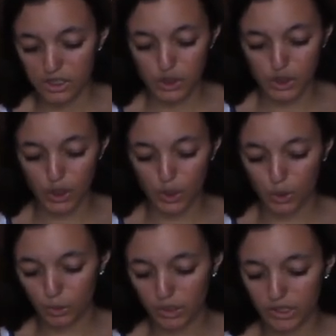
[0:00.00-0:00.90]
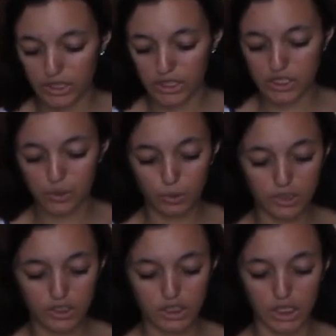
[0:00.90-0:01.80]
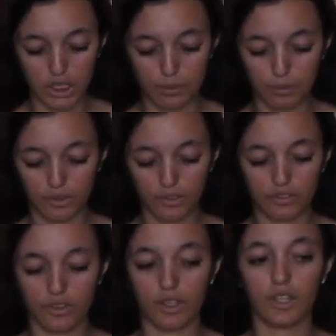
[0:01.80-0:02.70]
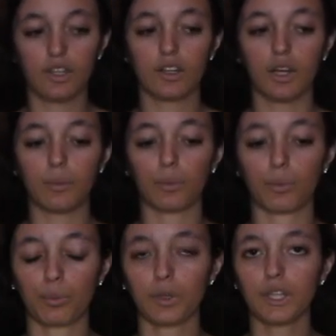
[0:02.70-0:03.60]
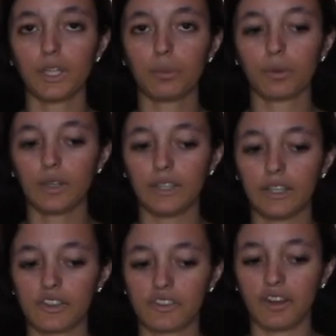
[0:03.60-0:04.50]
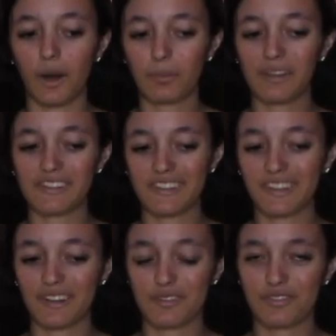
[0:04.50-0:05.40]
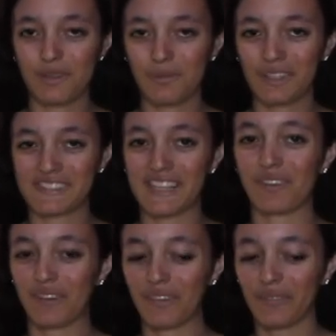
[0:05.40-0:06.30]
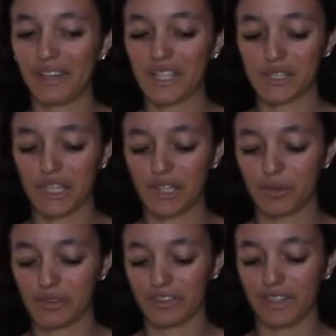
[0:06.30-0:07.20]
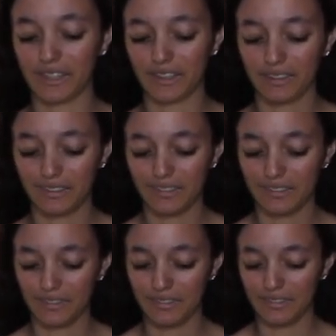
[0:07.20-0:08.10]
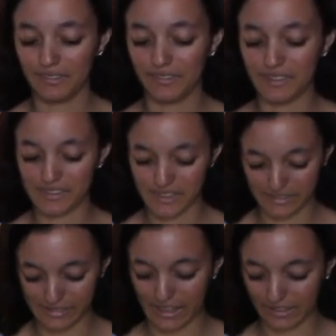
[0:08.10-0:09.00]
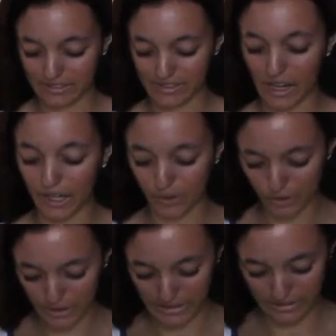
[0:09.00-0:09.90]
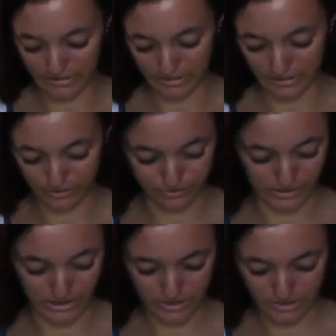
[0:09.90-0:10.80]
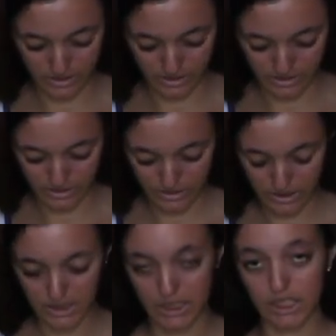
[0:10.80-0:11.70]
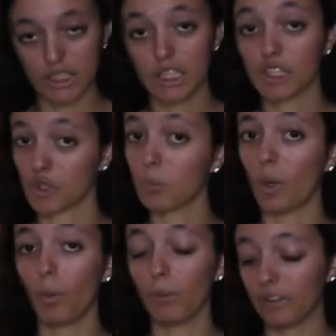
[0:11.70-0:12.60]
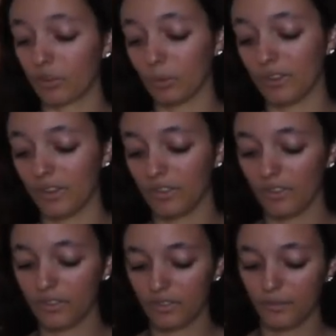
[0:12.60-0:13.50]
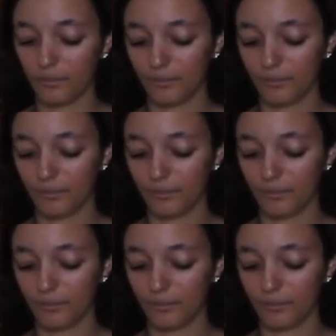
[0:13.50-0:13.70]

So this is what the top looks like. I'm really worried that this top isn't going to fit because that red one I tried on was like this exact style and it didn't fit. So I'm hoping this one does.